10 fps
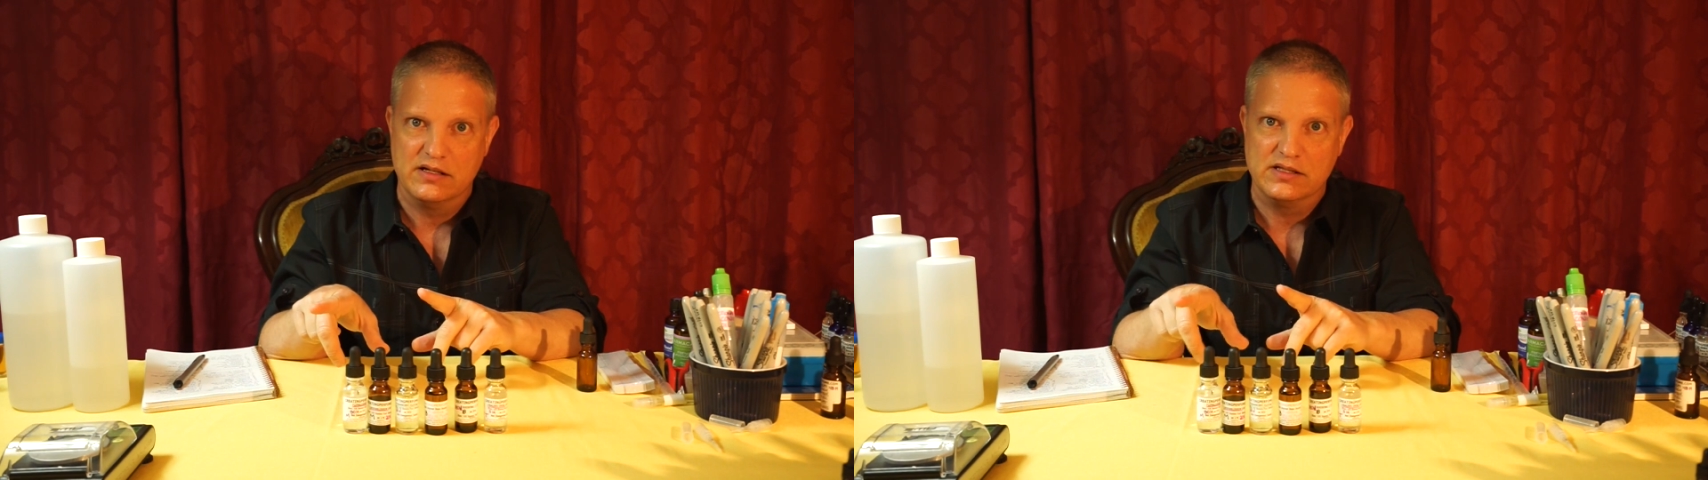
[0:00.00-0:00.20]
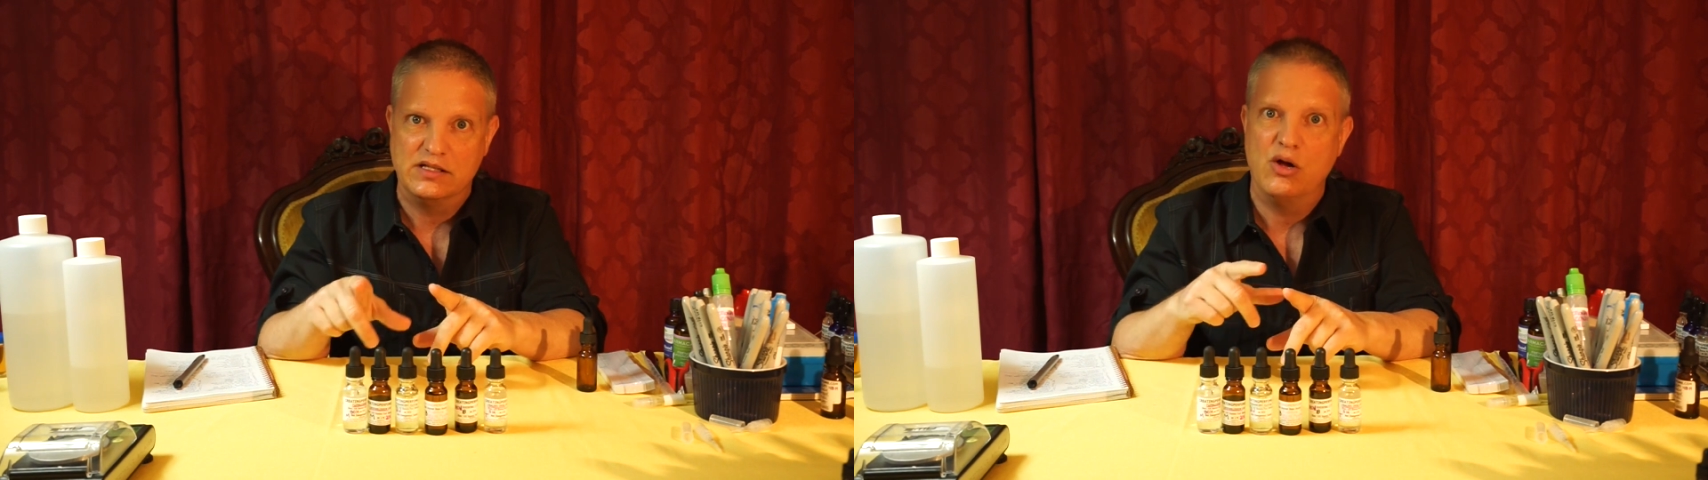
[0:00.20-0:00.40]

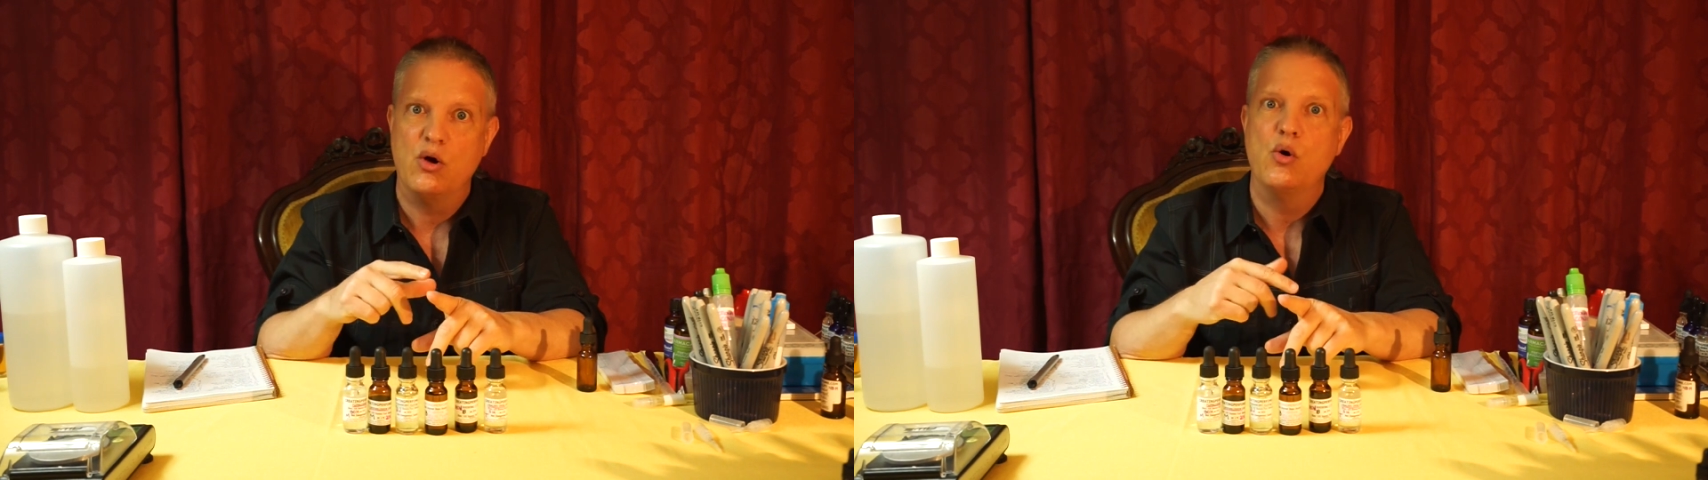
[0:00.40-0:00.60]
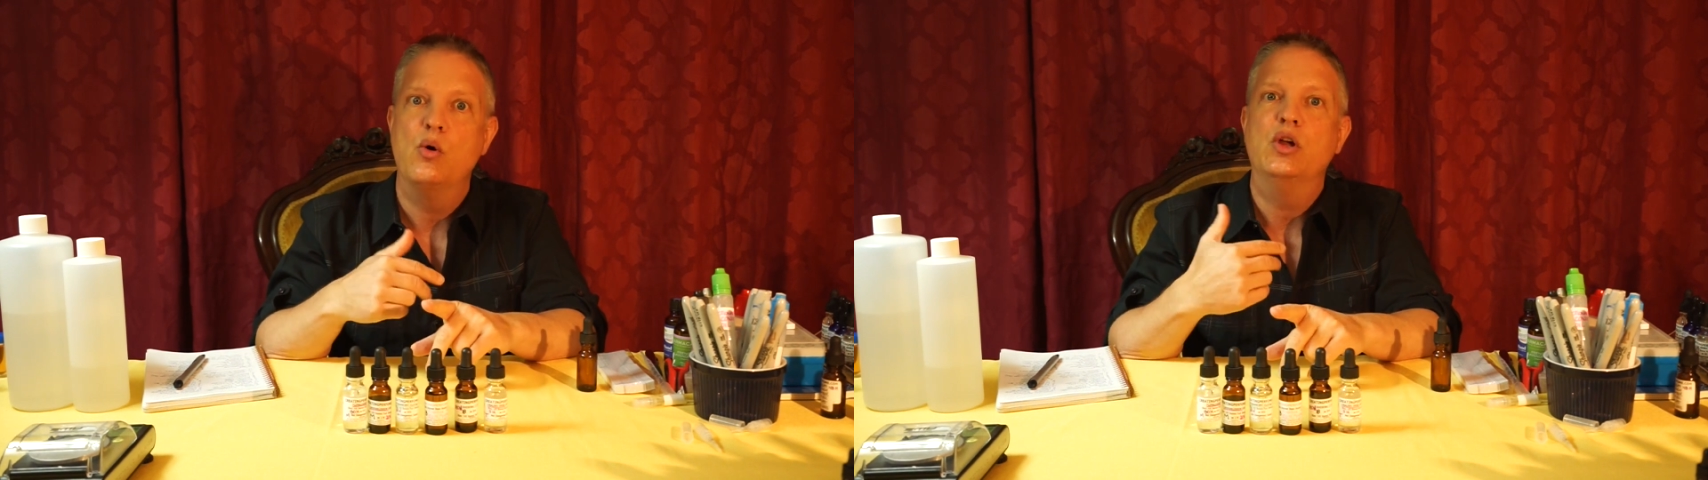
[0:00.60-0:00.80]

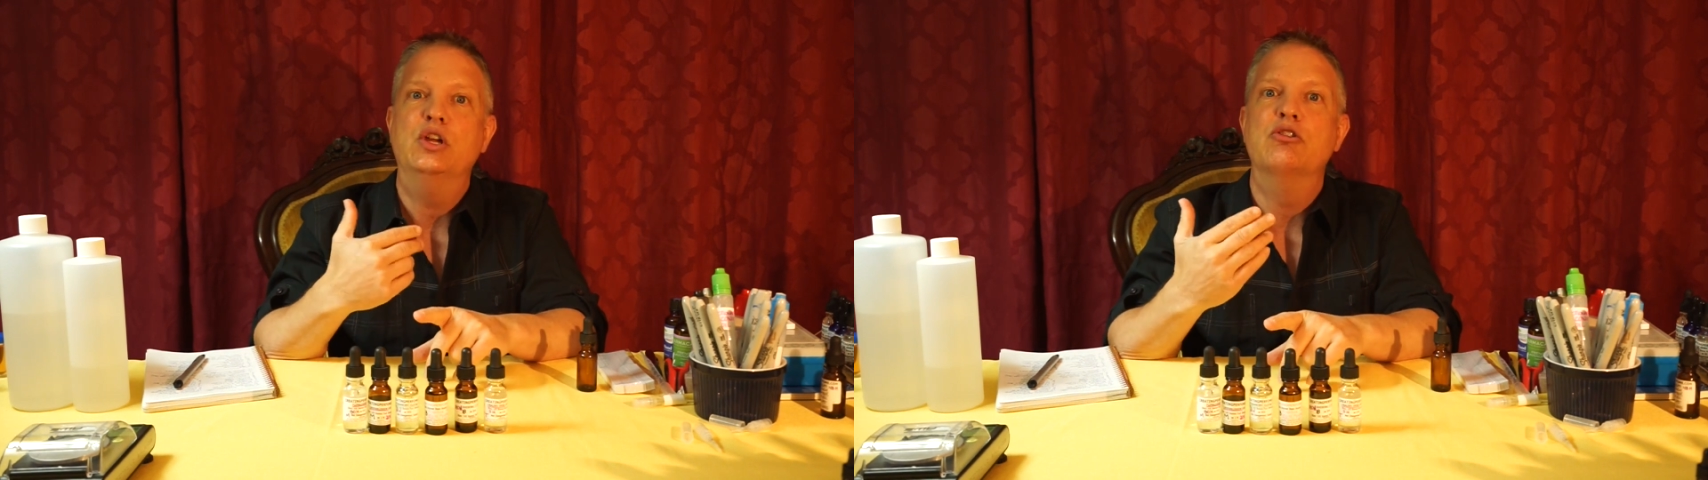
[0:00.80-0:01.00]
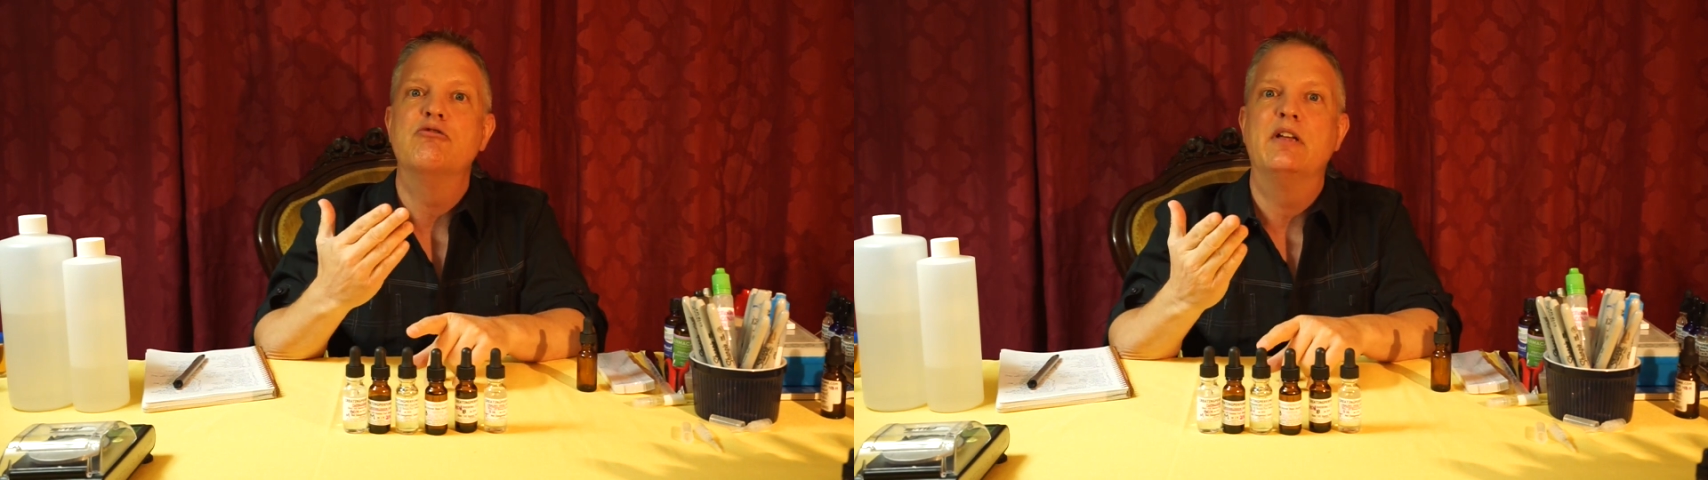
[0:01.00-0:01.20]
so
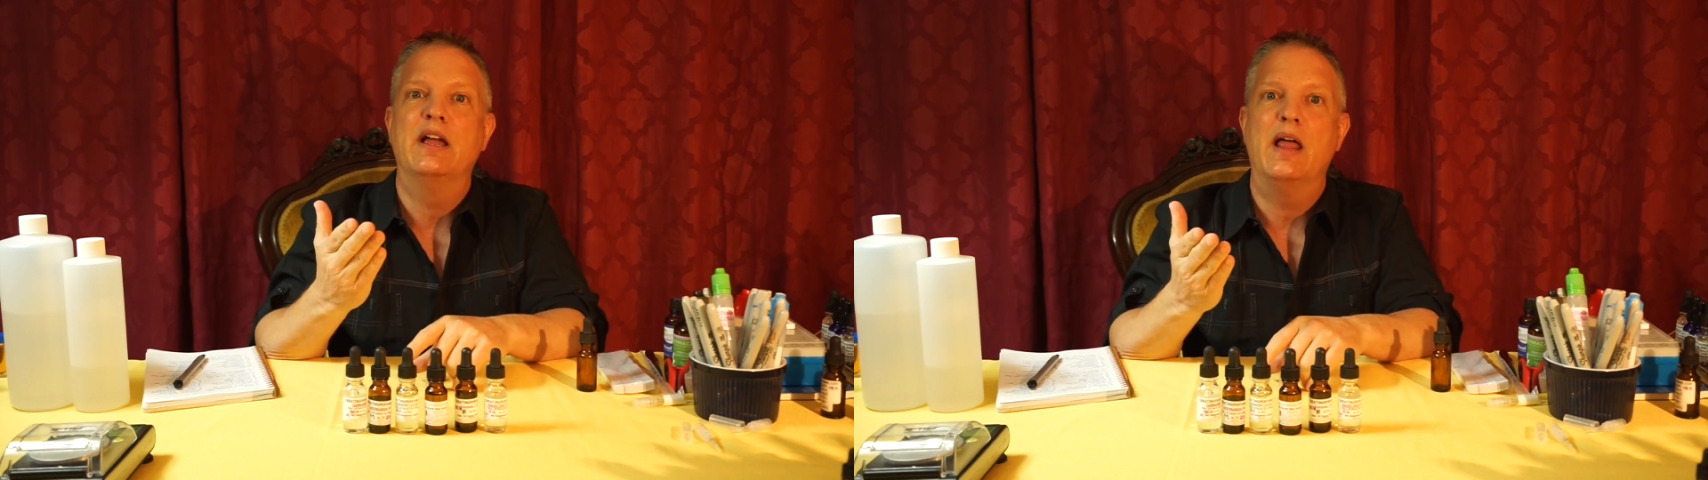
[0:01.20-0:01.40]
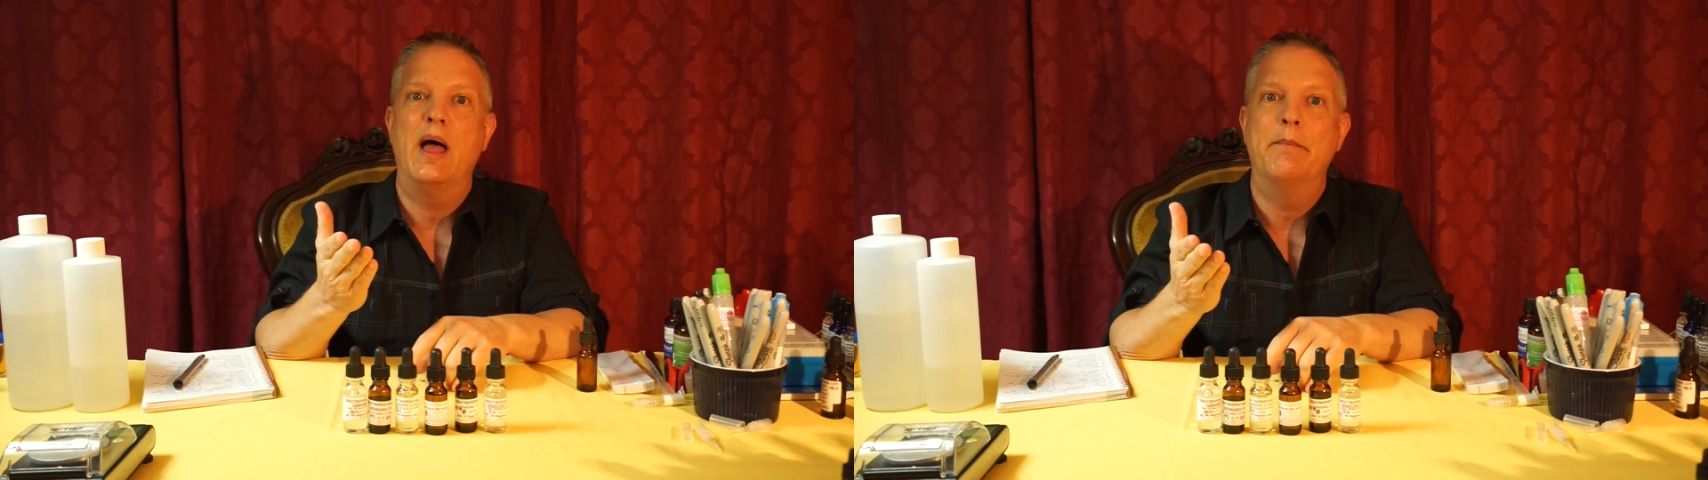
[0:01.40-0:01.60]
you'll get